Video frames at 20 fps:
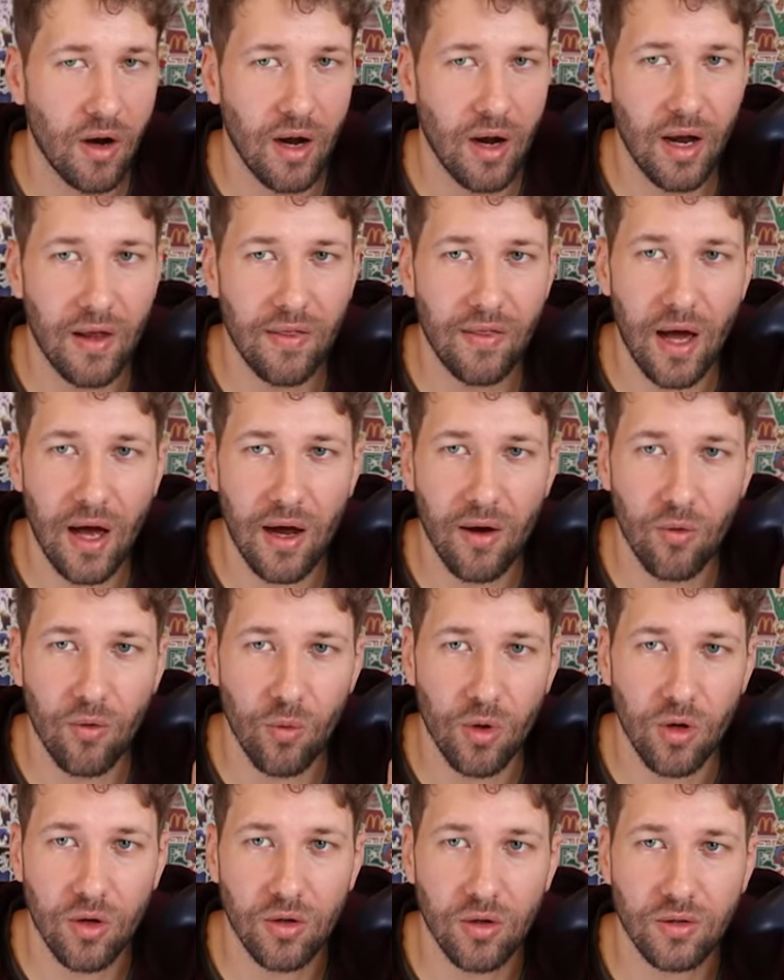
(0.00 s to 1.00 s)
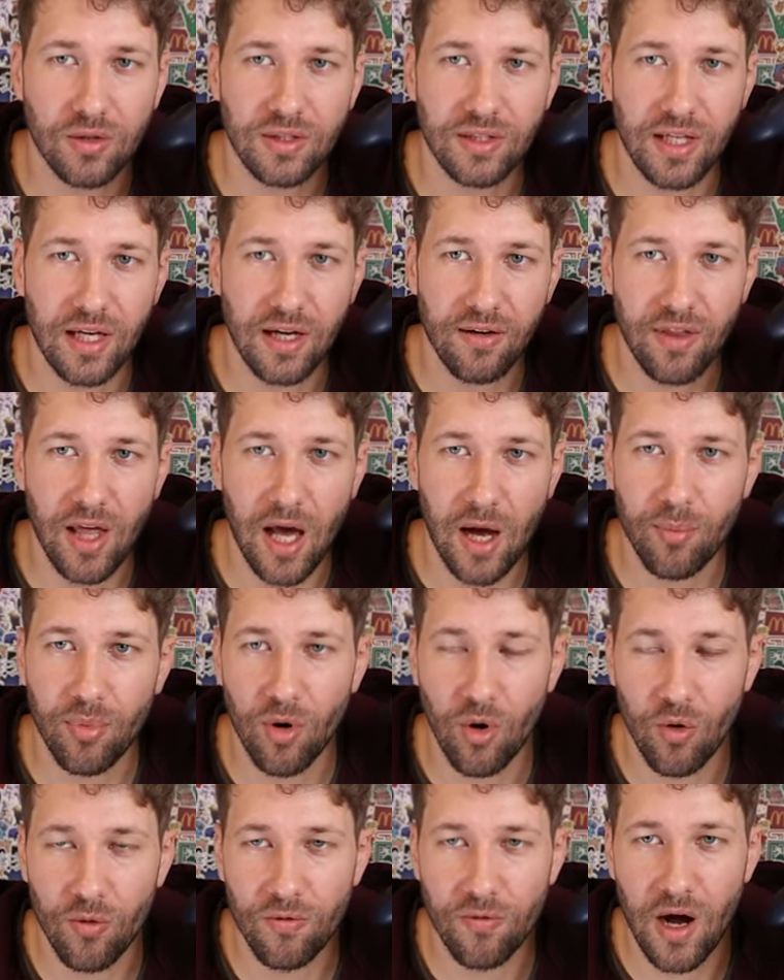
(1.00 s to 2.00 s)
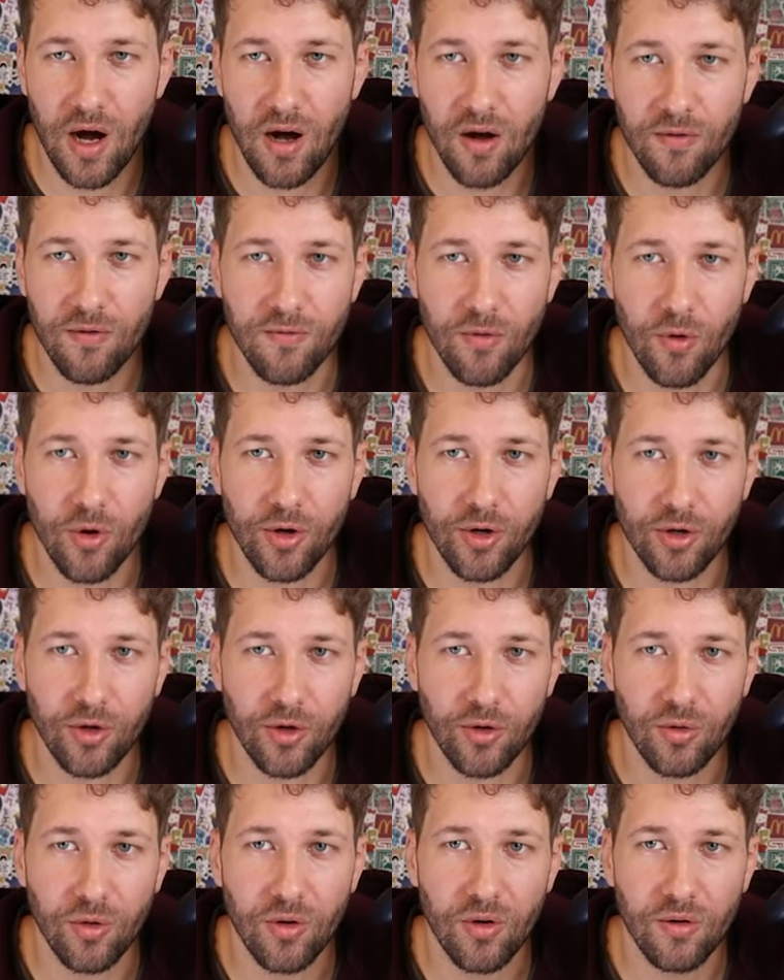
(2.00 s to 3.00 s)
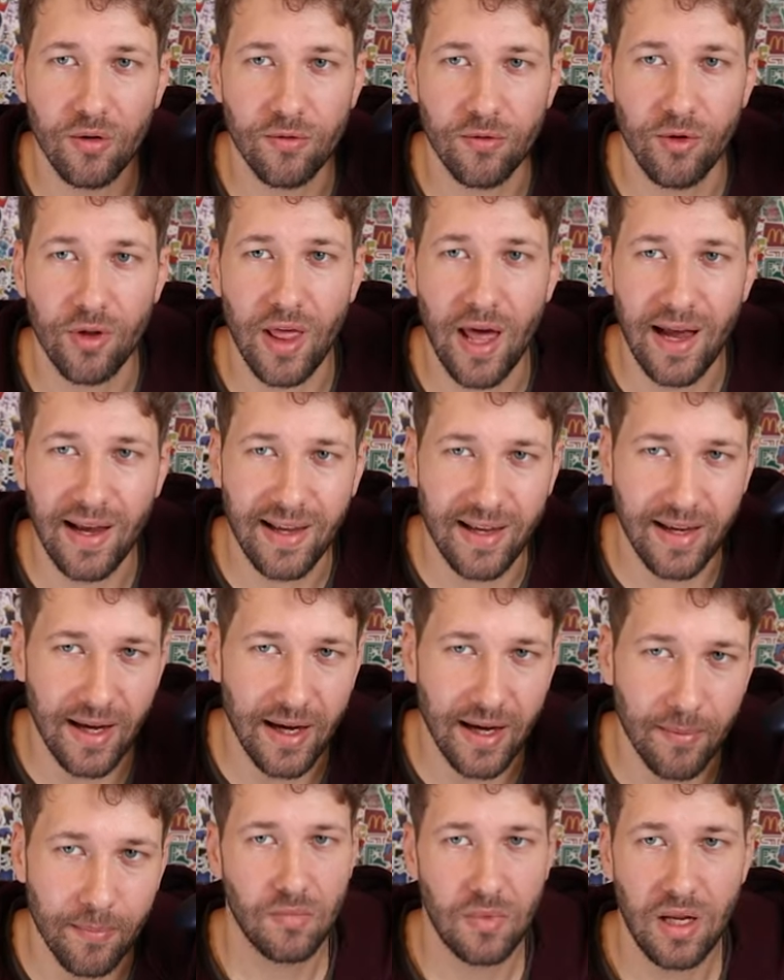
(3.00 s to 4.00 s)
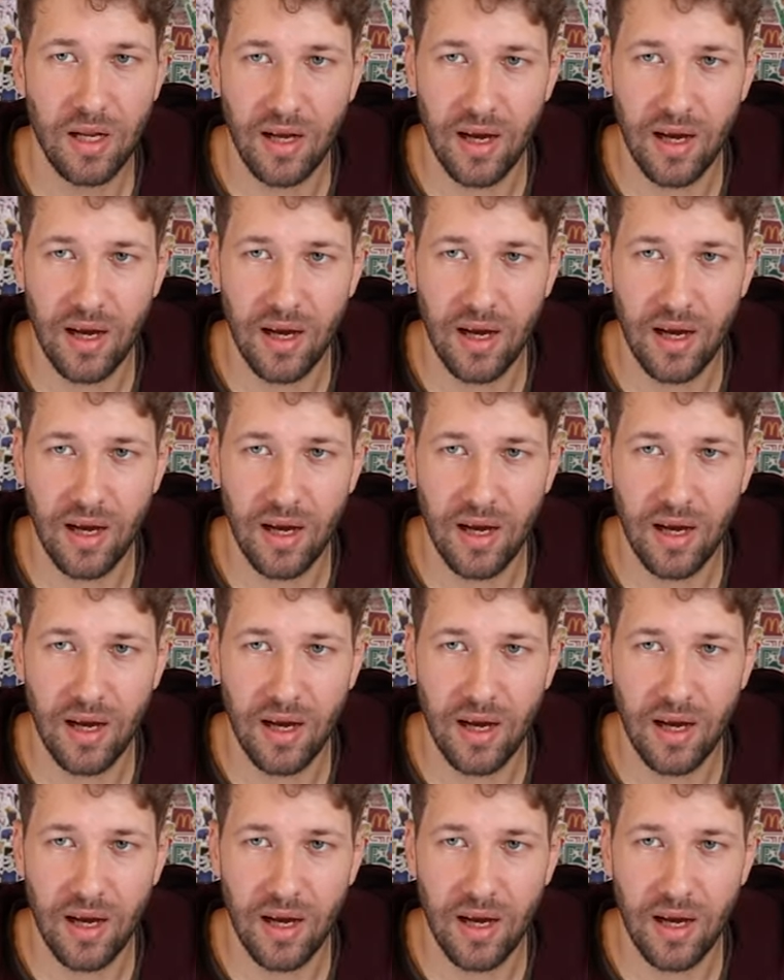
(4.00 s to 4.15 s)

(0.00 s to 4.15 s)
and that will save that profile for you for that game.